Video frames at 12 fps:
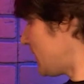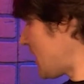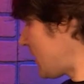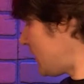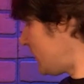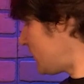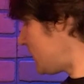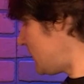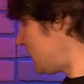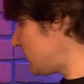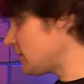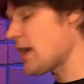That is
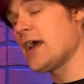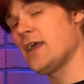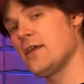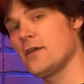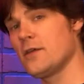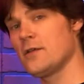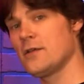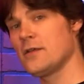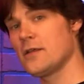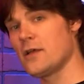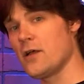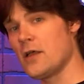this. I
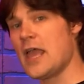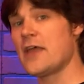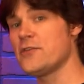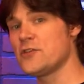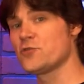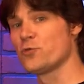had this